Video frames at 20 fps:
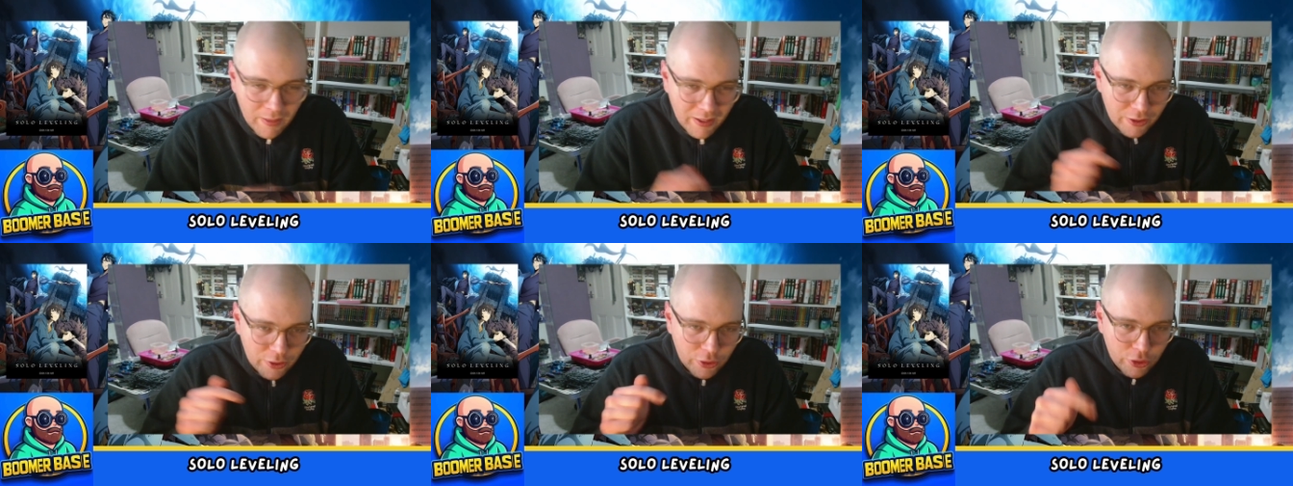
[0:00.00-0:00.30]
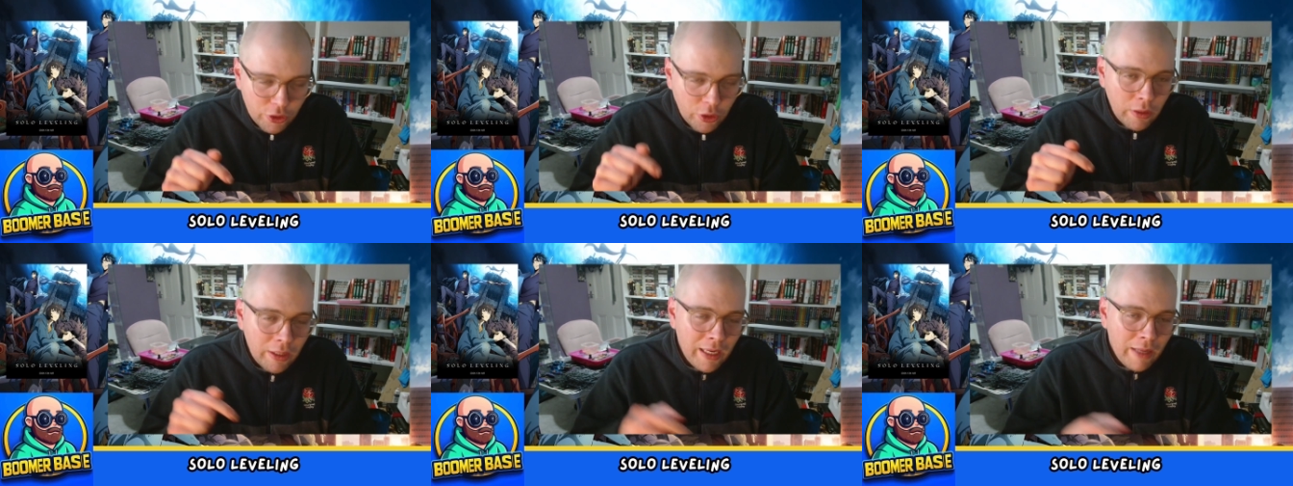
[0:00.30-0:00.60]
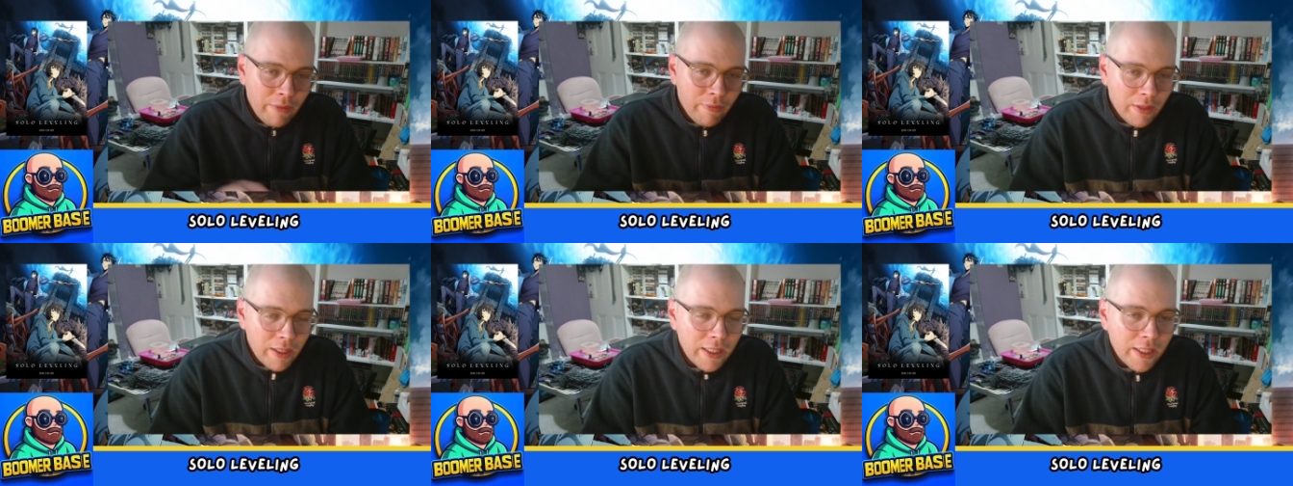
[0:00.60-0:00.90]
Solo
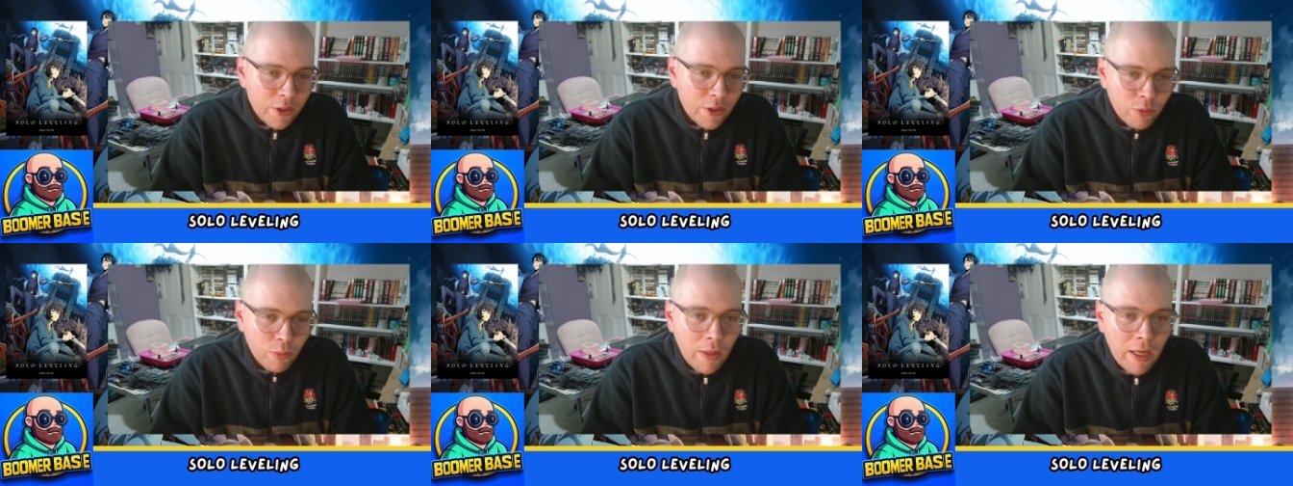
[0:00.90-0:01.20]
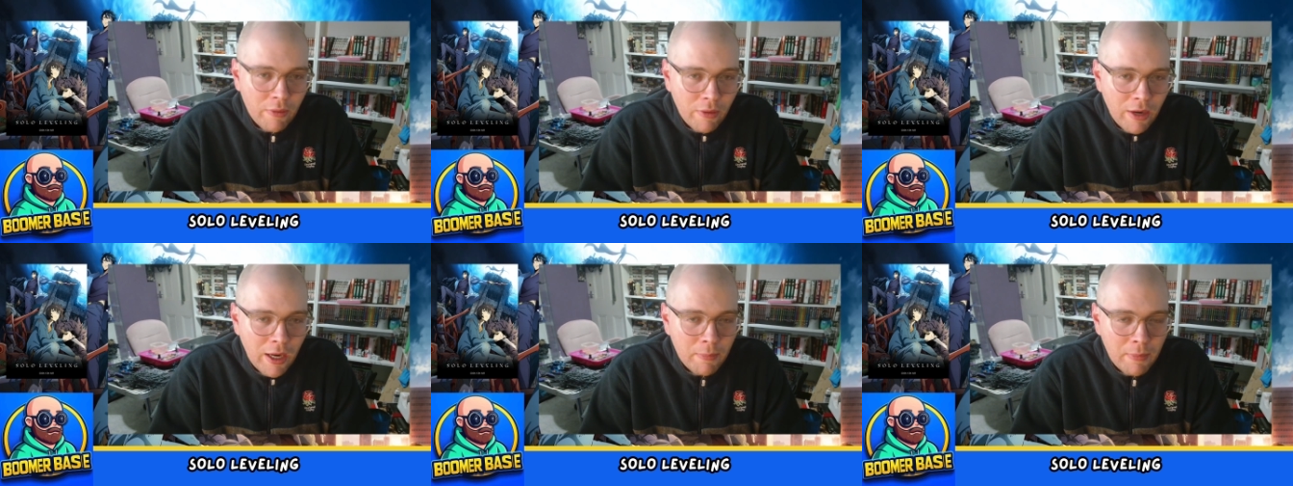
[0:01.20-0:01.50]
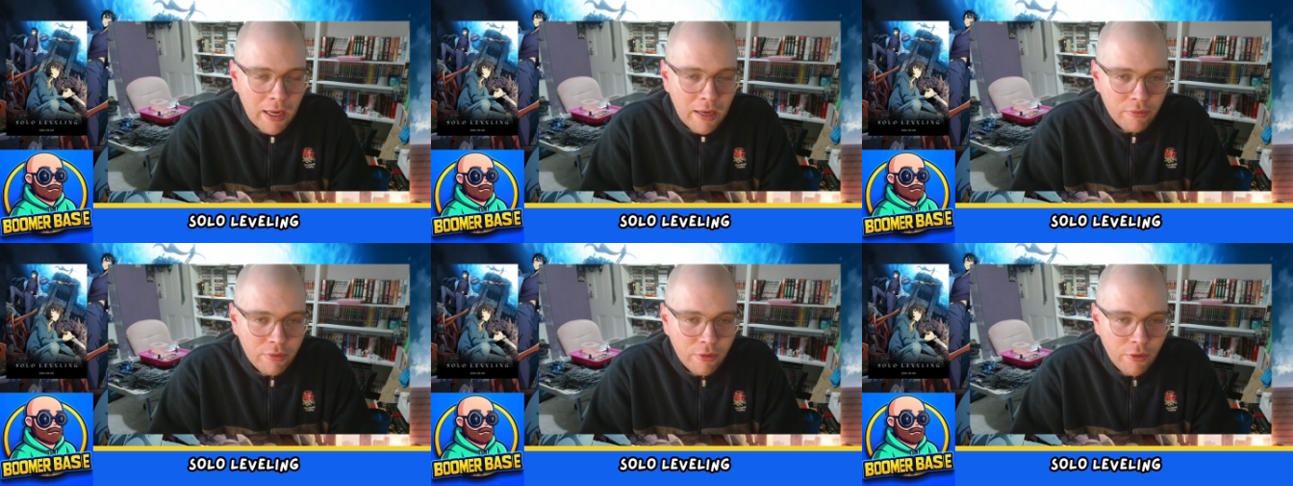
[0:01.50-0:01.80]
Leveling is where I'm
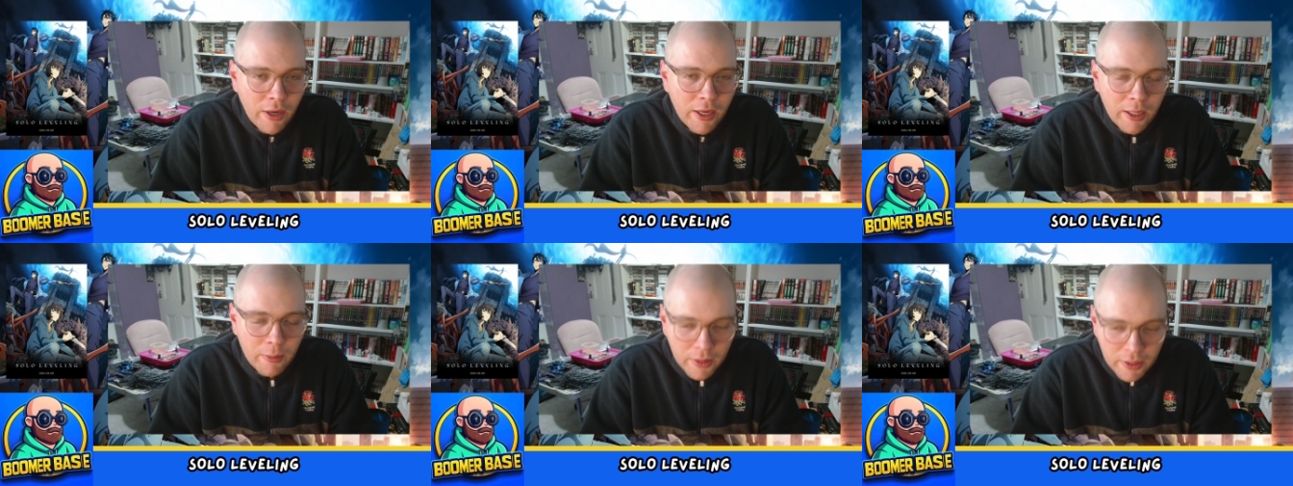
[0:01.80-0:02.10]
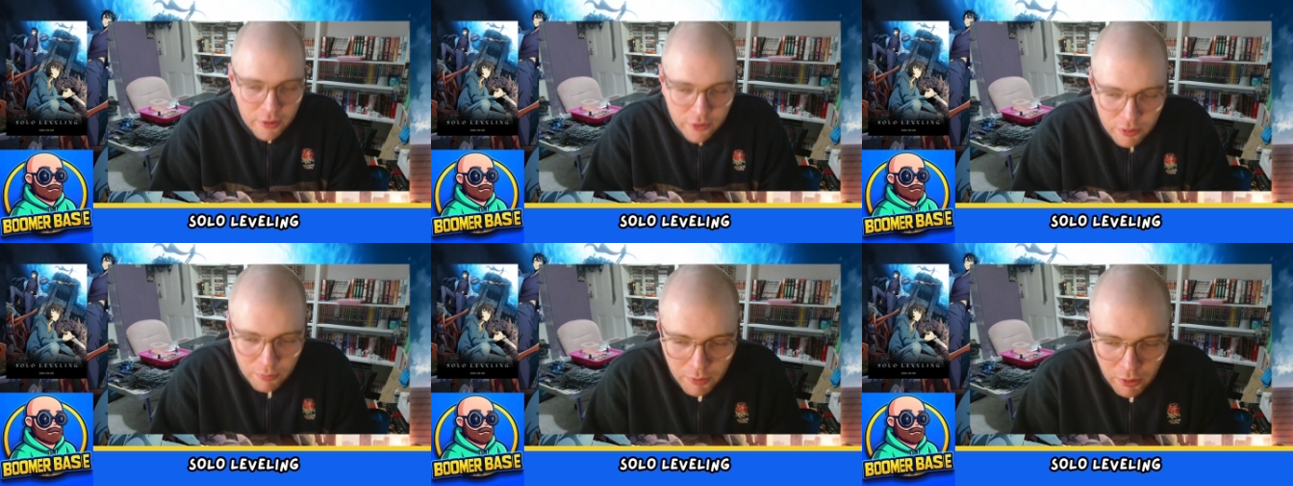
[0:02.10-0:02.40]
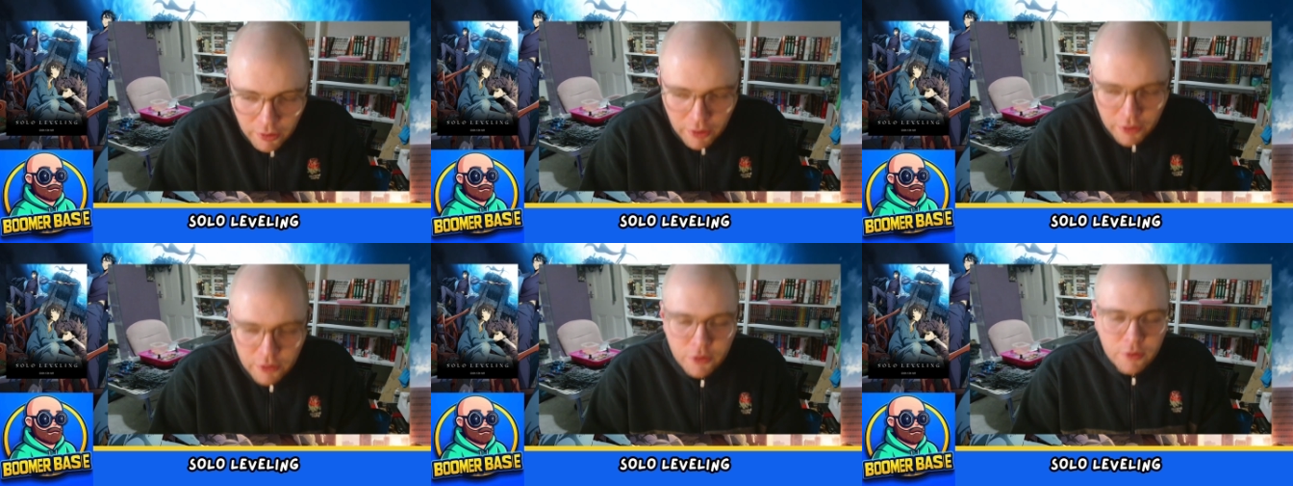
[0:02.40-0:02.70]
at for anime, to be
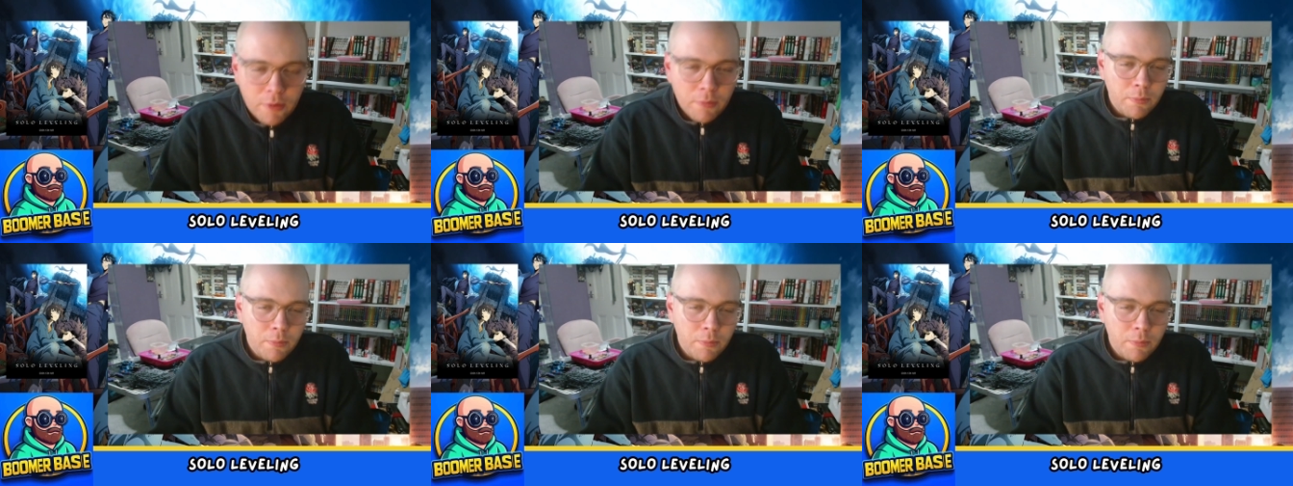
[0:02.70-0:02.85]
honest.